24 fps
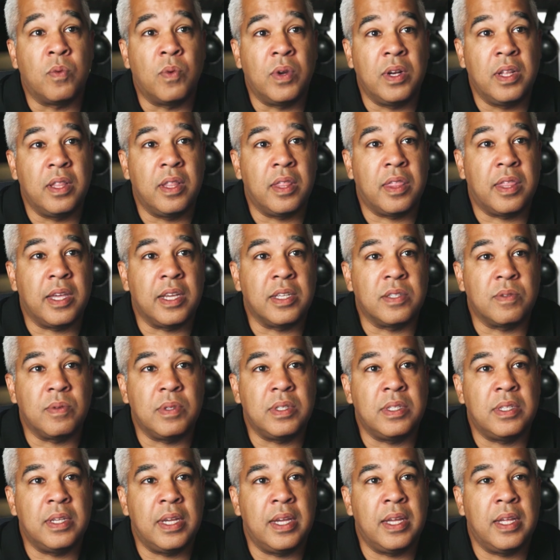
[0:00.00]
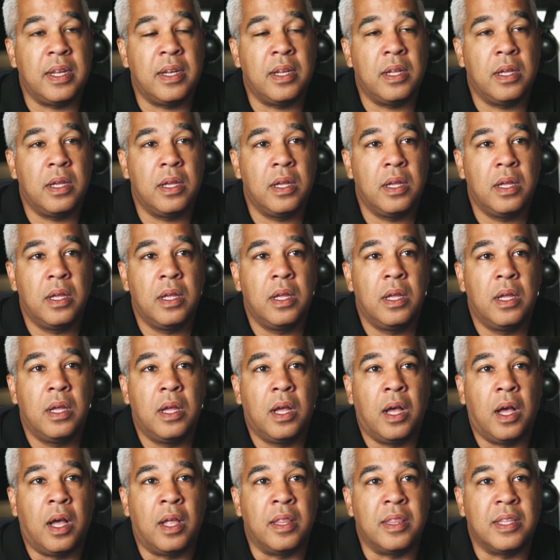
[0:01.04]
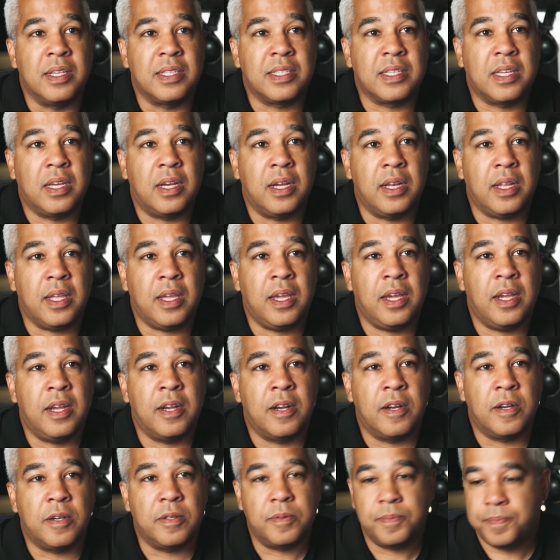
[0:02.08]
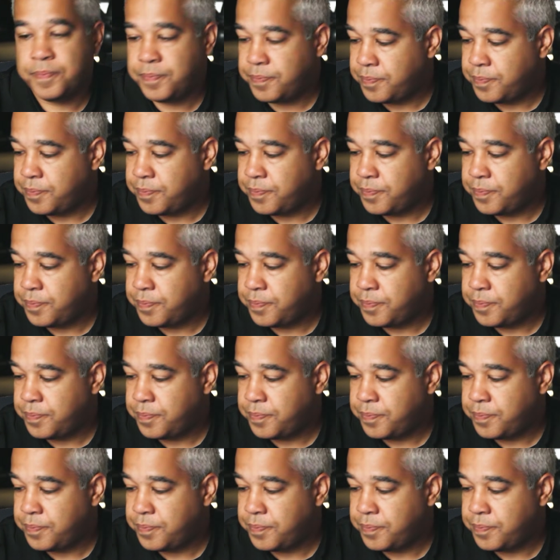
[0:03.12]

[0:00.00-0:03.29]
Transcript: one of the things we did on this cut here